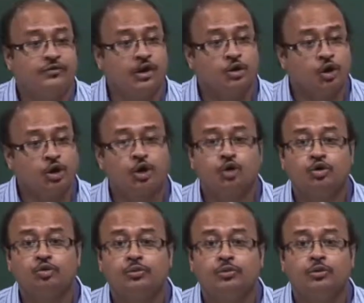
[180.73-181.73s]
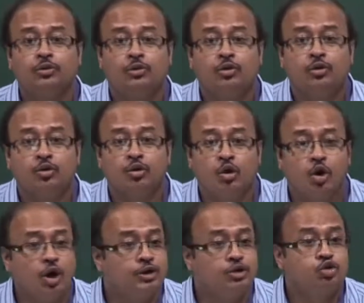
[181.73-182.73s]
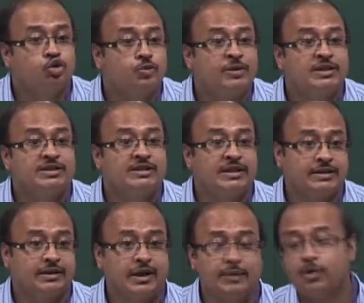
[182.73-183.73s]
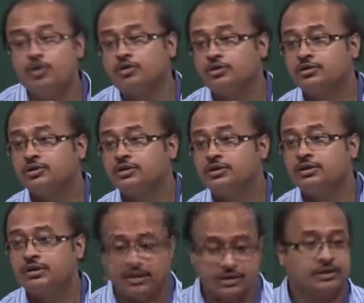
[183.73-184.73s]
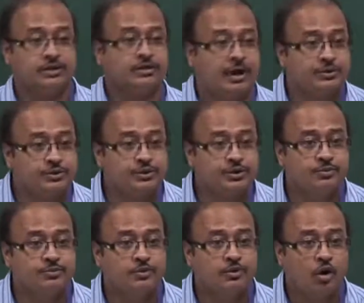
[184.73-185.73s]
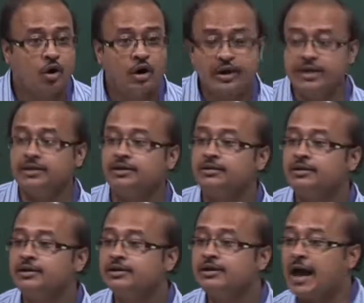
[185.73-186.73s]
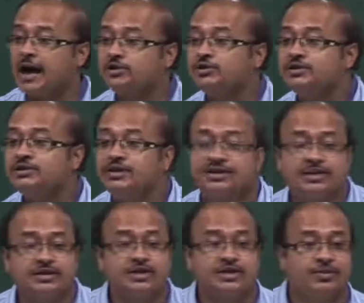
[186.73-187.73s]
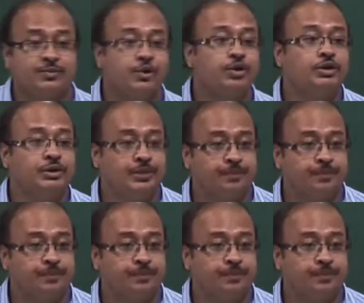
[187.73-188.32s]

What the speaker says: are not going to go into too much detail about either the ribosome or either the actual synthesis of a protein.